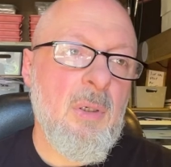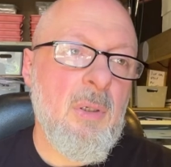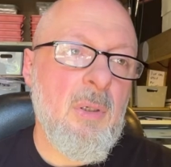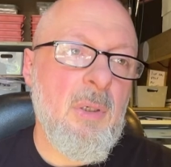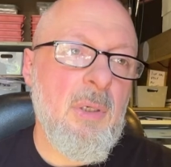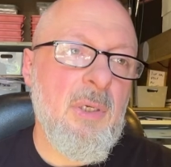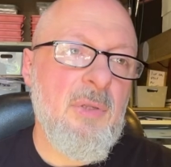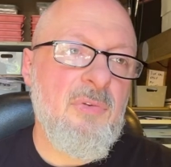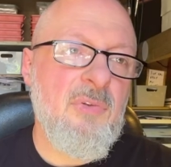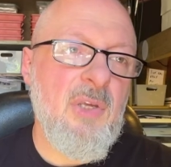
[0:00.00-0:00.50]

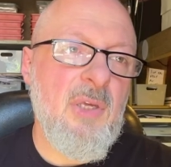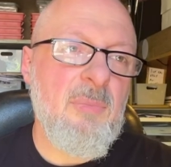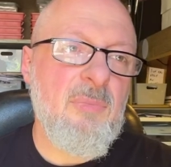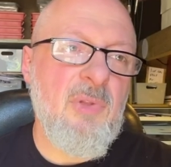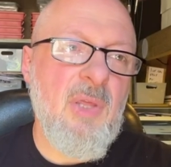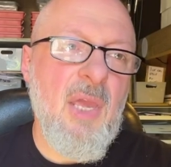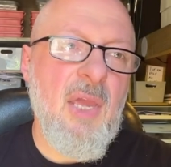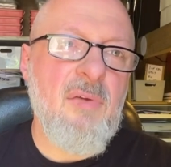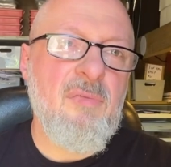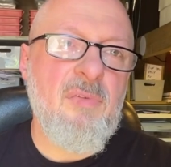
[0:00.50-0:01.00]
it seems
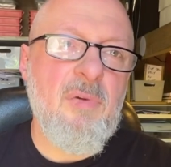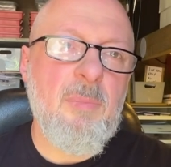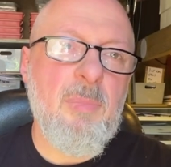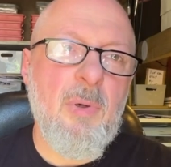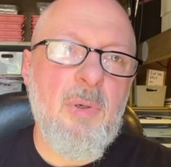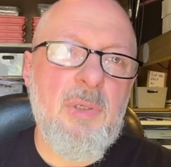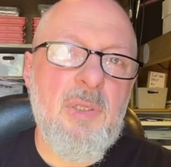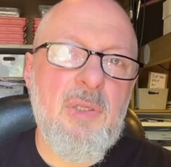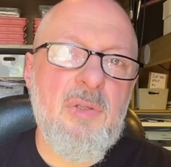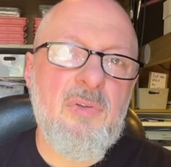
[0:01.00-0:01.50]
that
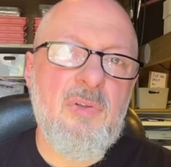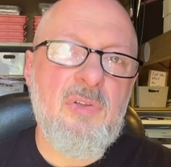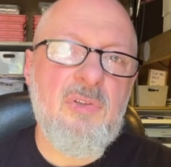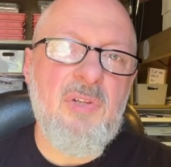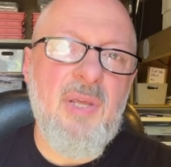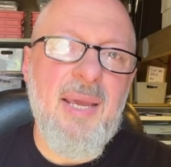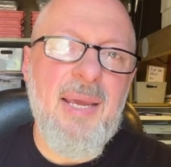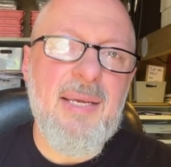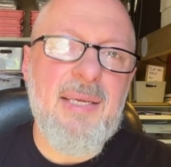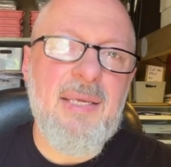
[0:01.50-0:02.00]
everybody's
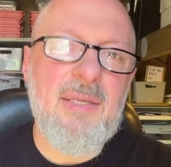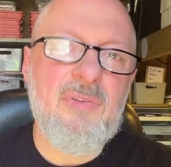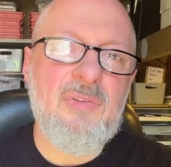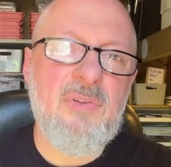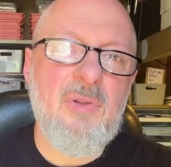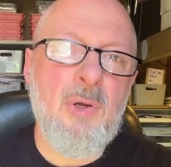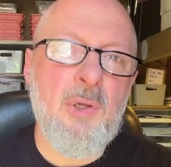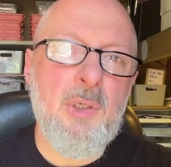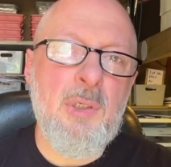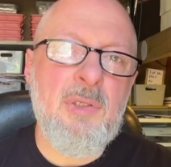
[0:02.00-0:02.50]
attack is
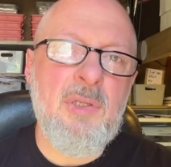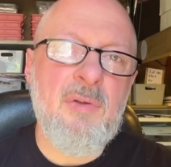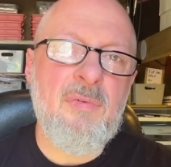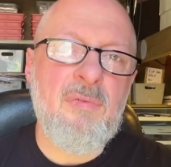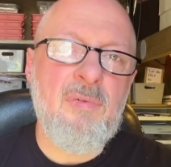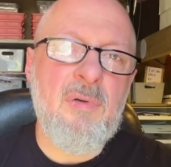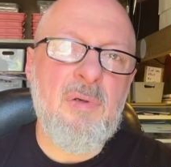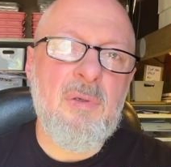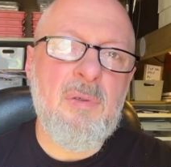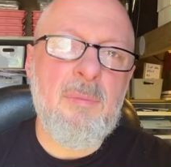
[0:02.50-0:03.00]
slightly
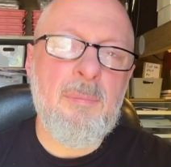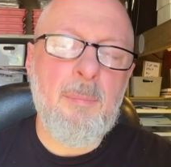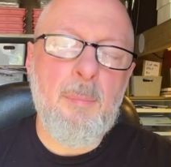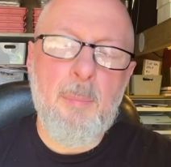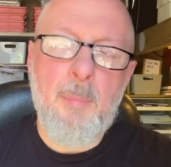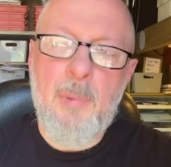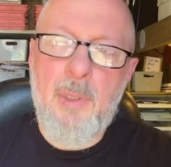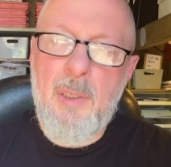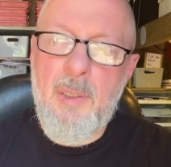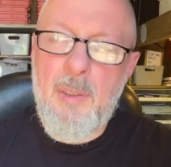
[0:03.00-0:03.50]
different,
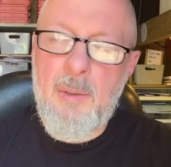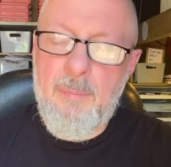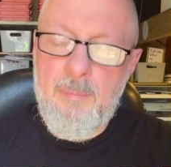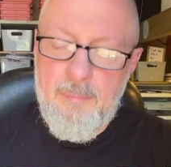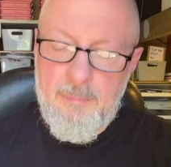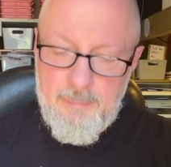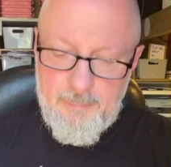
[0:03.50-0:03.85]
and